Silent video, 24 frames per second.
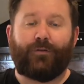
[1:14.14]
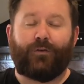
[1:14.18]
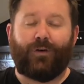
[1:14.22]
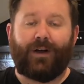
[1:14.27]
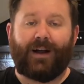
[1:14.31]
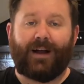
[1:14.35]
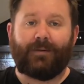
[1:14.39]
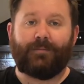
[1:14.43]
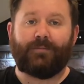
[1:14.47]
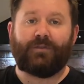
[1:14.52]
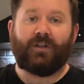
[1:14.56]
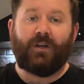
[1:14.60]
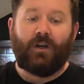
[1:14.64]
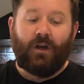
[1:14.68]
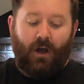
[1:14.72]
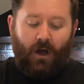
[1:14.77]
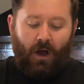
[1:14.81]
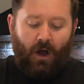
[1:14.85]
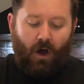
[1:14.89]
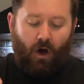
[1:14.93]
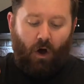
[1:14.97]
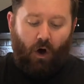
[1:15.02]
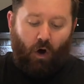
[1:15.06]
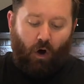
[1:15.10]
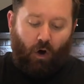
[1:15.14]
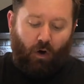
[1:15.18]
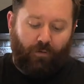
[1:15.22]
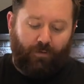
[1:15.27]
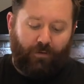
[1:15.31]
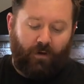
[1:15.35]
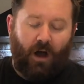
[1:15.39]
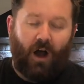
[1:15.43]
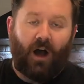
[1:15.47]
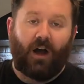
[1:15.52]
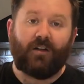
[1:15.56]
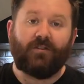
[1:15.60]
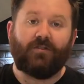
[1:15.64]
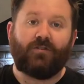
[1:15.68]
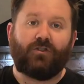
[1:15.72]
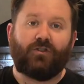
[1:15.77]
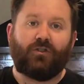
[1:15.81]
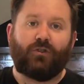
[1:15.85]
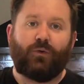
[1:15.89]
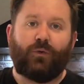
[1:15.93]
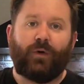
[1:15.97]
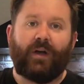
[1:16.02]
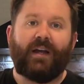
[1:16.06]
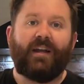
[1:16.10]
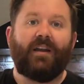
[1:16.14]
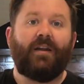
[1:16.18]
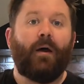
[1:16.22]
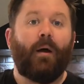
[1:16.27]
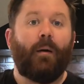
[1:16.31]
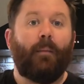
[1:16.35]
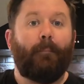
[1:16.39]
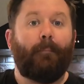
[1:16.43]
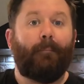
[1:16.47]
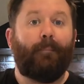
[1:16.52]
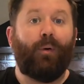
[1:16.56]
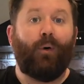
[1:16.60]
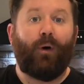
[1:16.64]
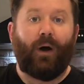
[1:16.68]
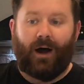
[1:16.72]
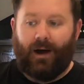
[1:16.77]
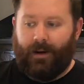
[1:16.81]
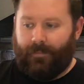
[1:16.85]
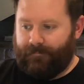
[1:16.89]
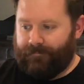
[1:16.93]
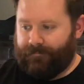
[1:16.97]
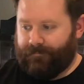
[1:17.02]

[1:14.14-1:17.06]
grams of unsalted butter.